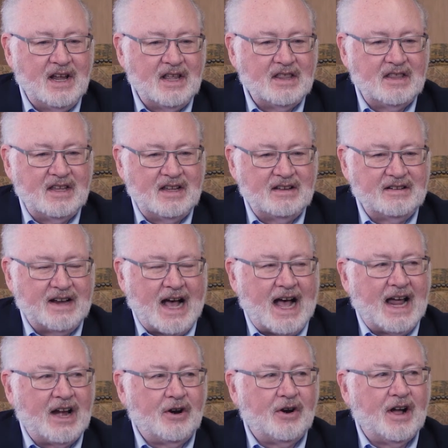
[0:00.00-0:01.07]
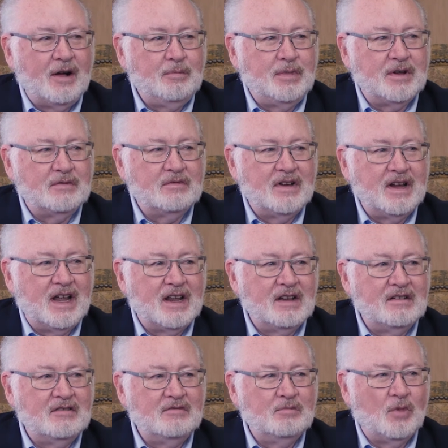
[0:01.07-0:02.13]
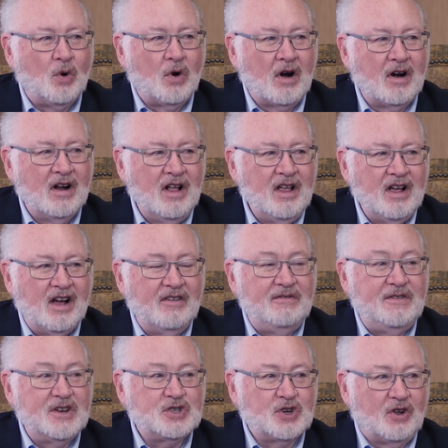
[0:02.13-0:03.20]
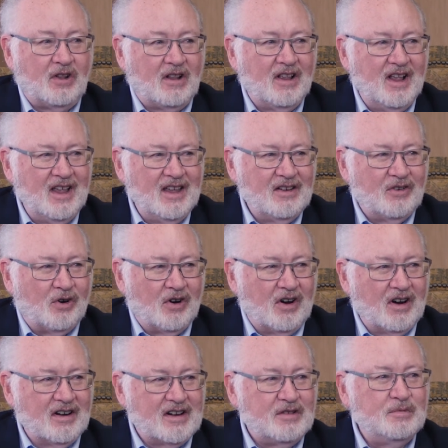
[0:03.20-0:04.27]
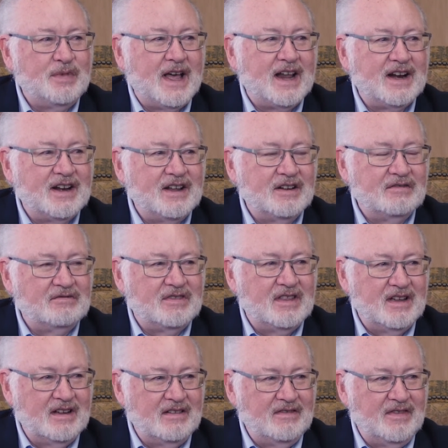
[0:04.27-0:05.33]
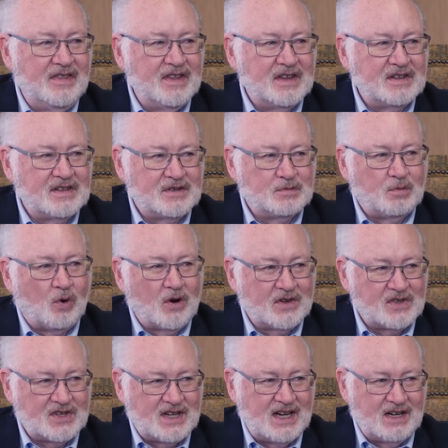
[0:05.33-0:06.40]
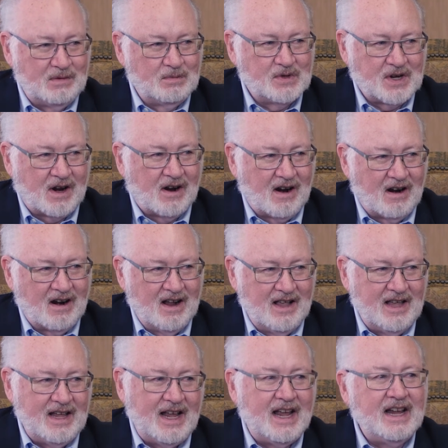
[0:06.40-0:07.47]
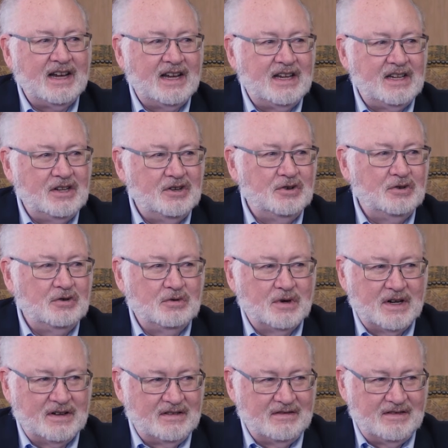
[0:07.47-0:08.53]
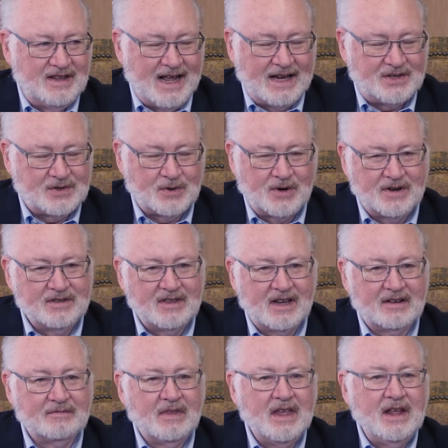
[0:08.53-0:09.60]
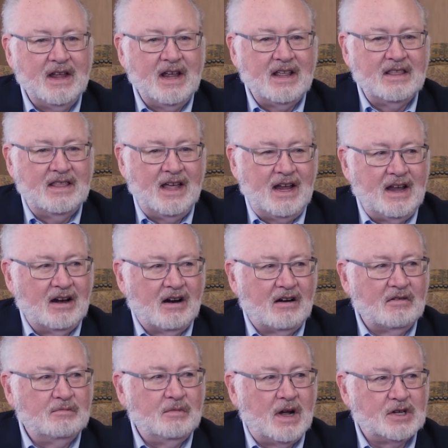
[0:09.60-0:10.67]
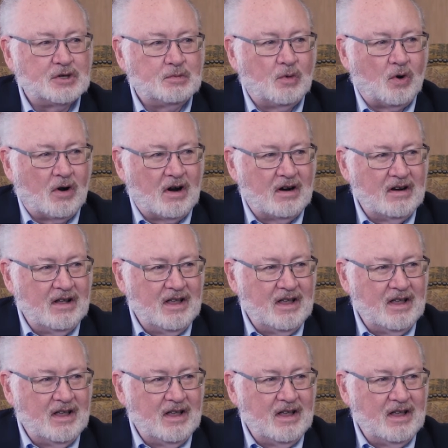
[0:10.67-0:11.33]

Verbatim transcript: the higher up and, and more official or competitive the, the sports teams are, AAU and that sort of thing, they are much more